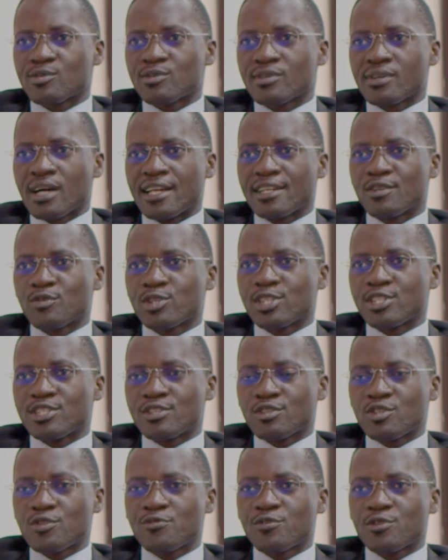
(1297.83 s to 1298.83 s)
And which
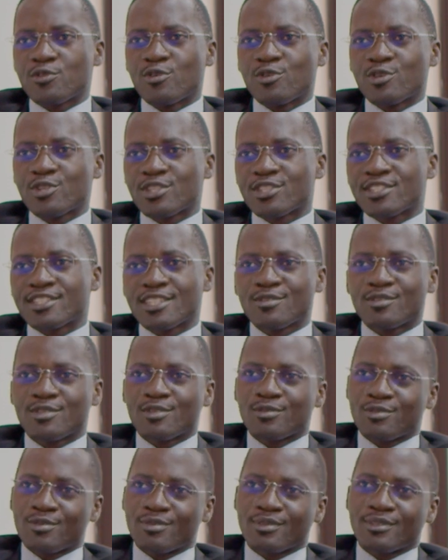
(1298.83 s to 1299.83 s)
is if you don't steal,
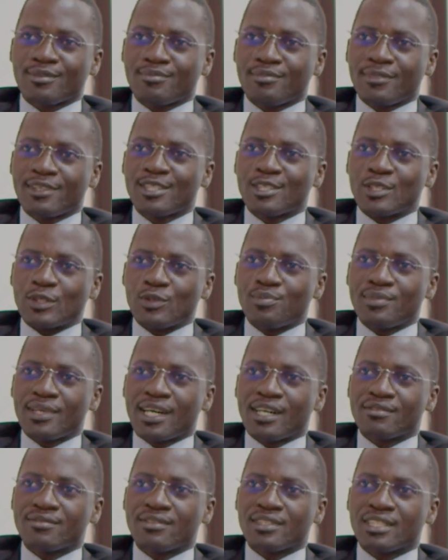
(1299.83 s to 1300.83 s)
you medicine and be
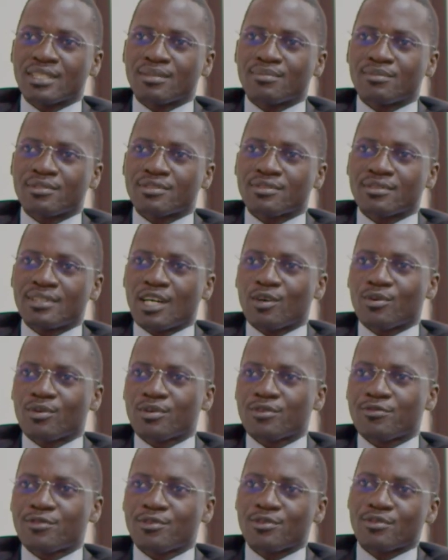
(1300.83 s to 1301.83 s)
available. So now
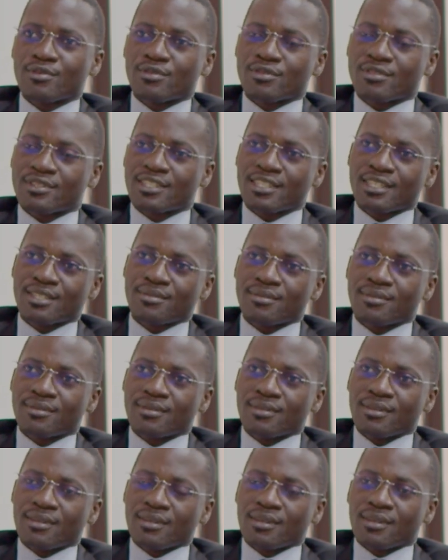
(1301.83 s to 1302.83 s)
if you steal,
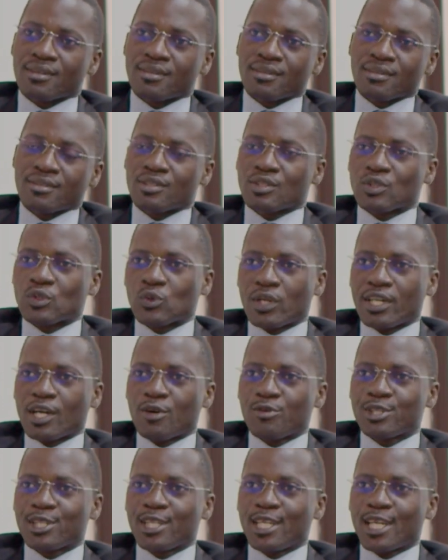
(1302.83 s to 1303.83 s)
you are
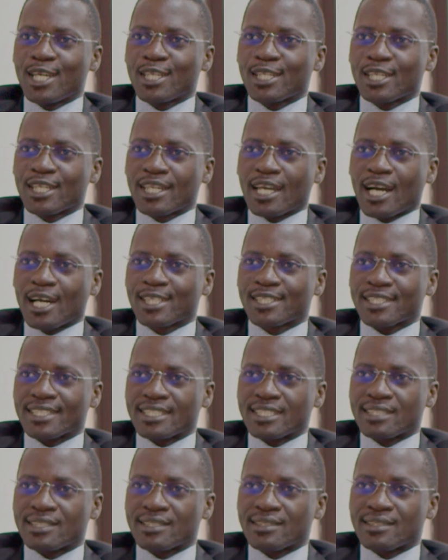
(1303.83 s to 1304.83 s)
now denying
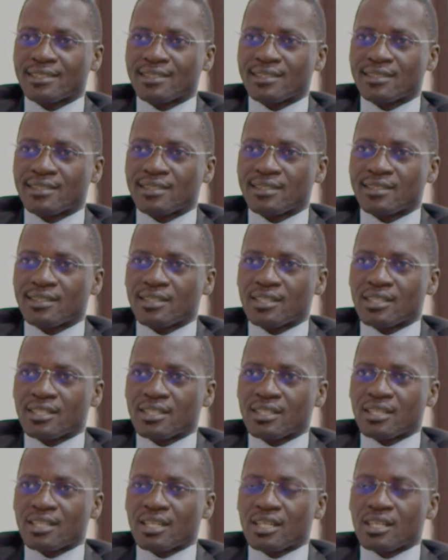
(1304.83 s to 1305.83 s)
access.
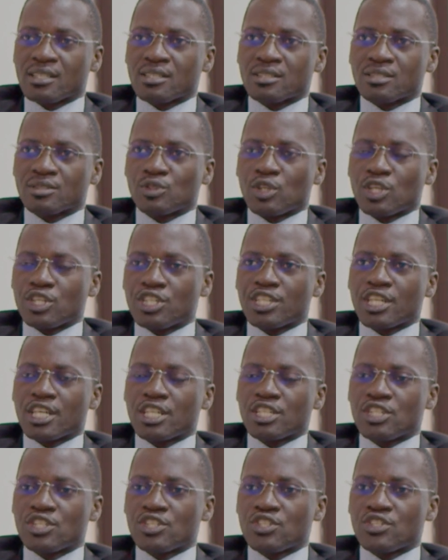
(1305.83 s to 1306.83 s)
Then
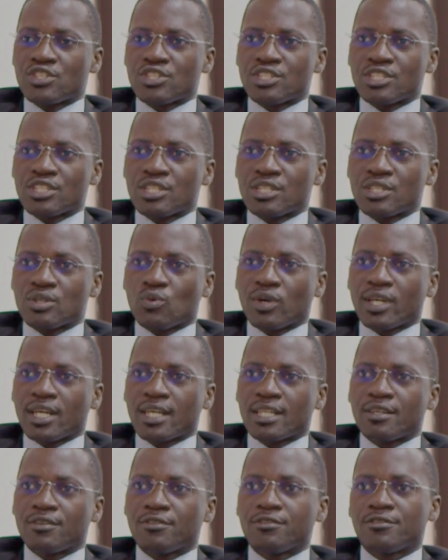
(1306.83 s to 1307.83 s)
there is where
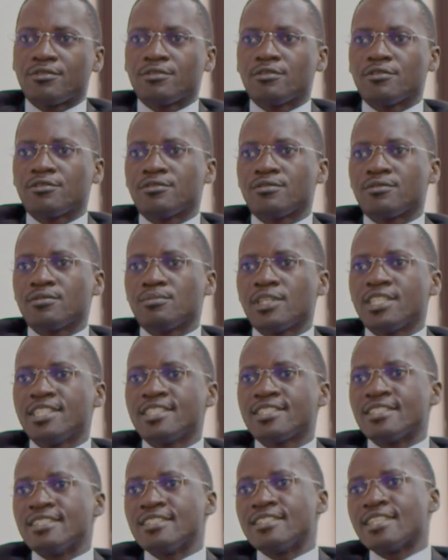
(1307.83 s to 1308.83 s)
the
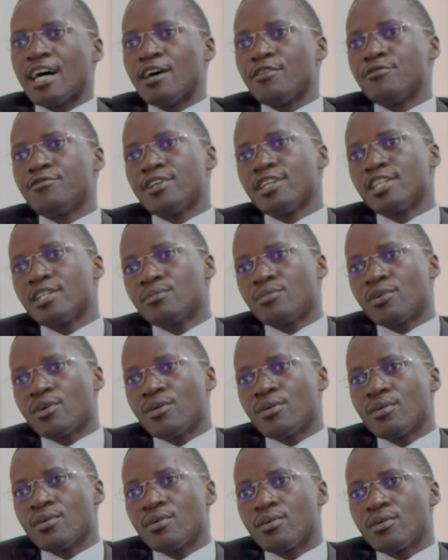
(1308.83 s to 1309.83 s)
medicines are available,
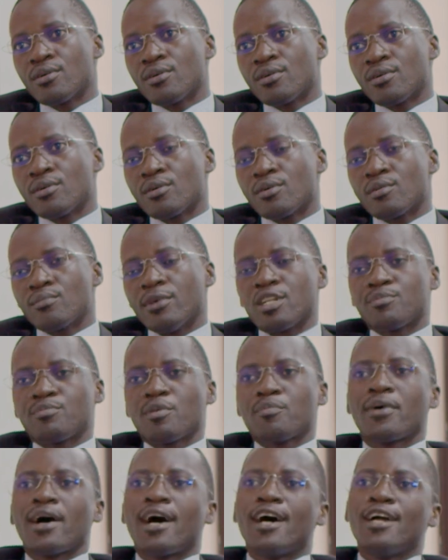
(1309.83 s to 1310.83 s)
but
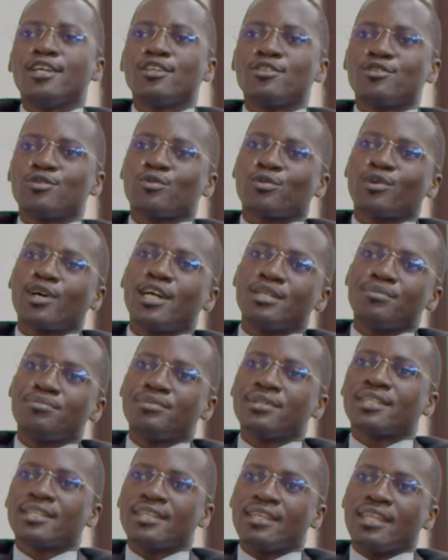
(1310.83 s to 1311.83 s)
people are lazy to go and
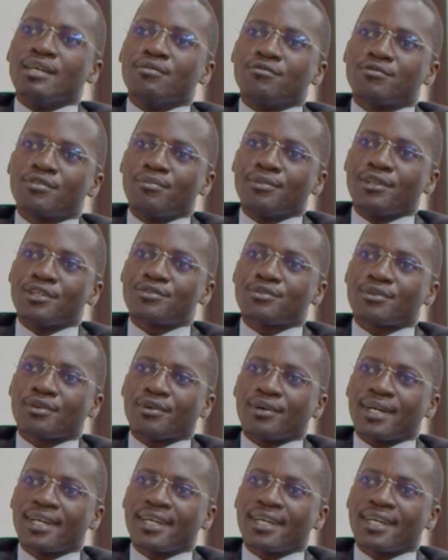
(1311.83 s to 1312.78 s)
people in from the store.